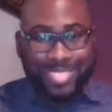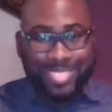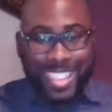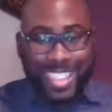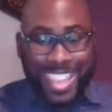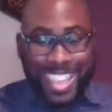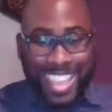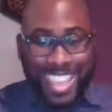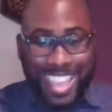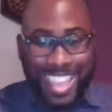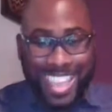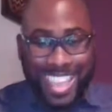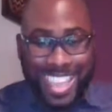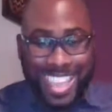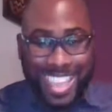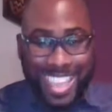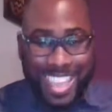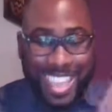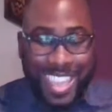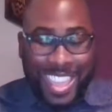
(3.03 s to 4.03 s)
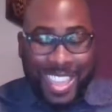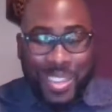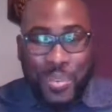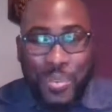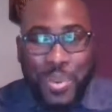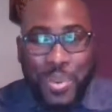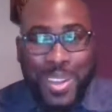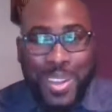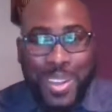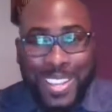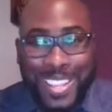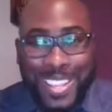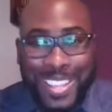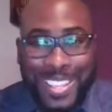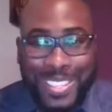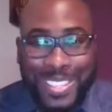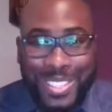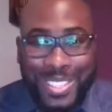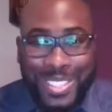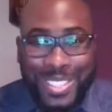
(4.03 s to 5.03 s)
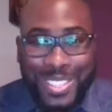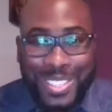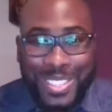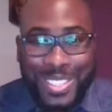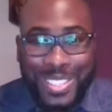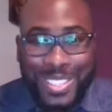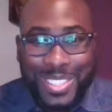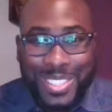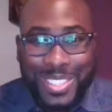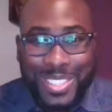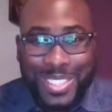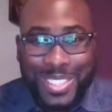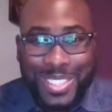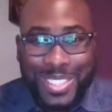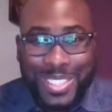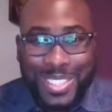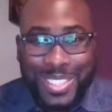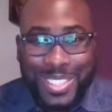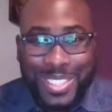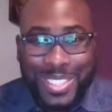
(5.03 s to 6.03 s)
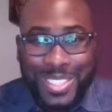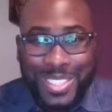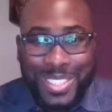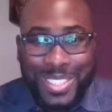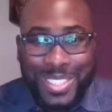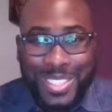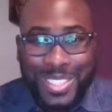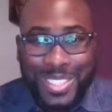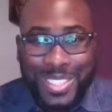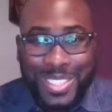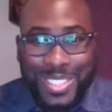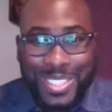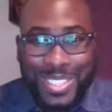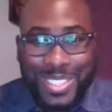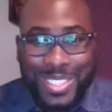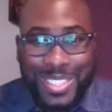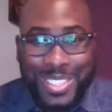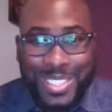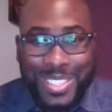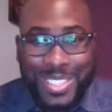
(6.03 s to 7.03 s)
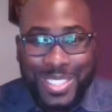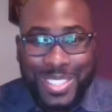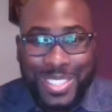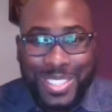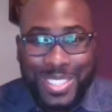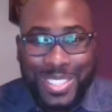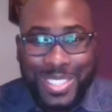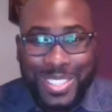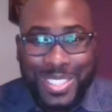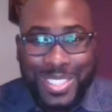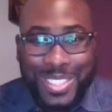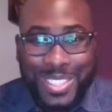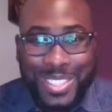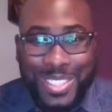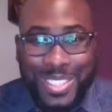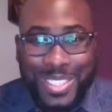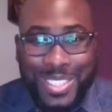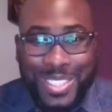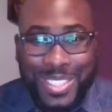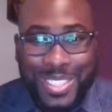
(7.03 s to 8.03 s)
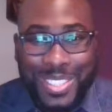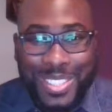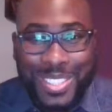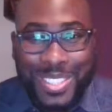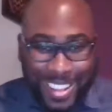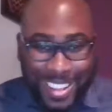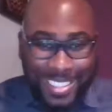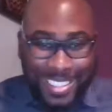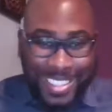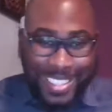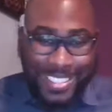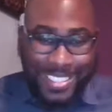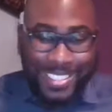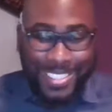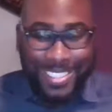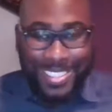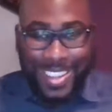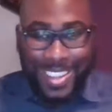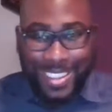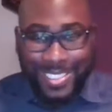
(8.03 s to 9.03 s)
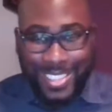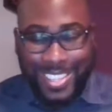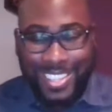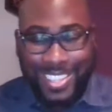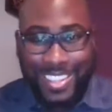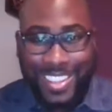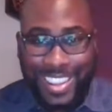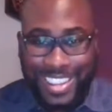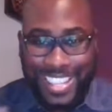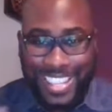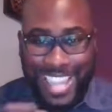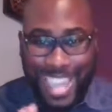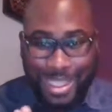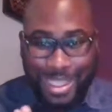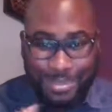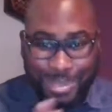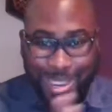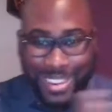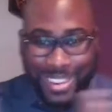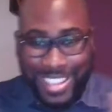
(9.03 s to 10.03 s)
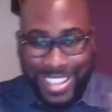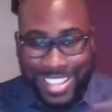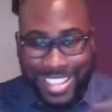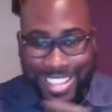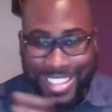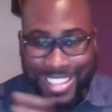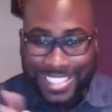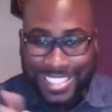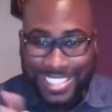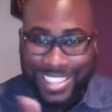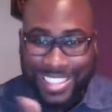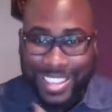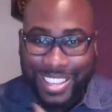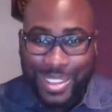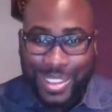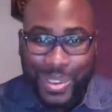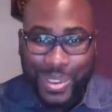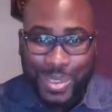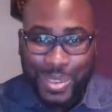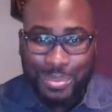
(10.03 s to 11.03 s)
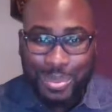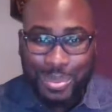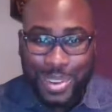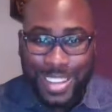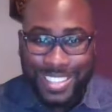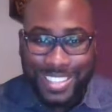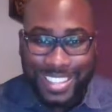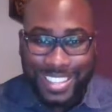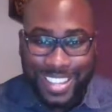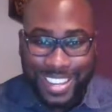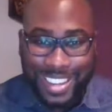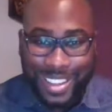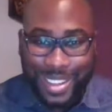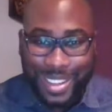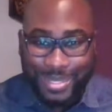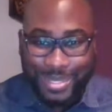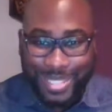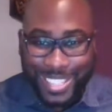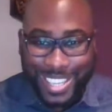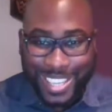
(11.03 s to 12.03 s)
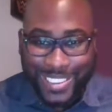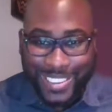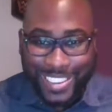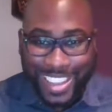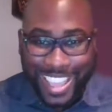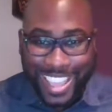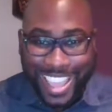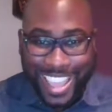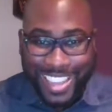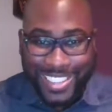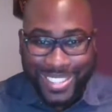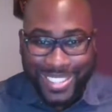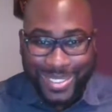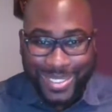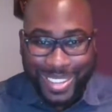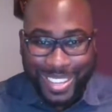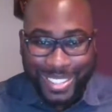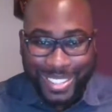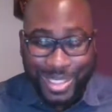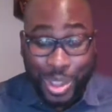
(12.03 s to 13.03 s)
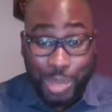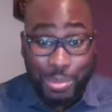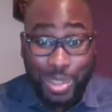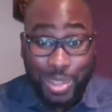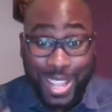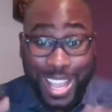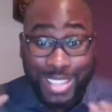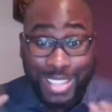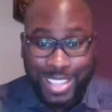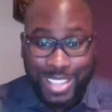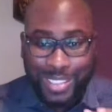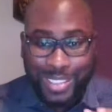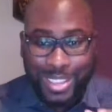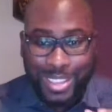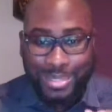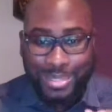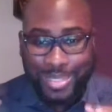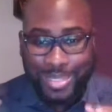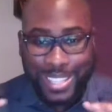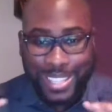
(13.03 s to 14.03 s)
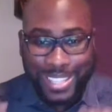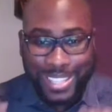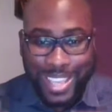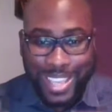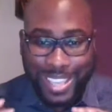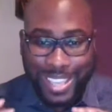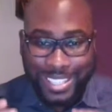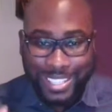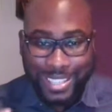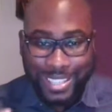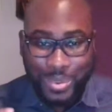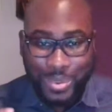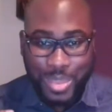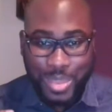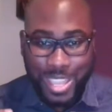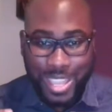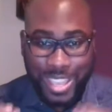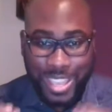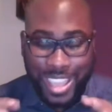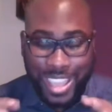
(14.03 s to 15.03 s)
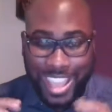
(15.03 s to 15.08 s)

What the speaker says: Hey, what is going on, you guys? I hope you all are doing well. This is Dr. DeLon Canterbury, CEO and president of GeriatRx. I hope you guys are having a fantastic week.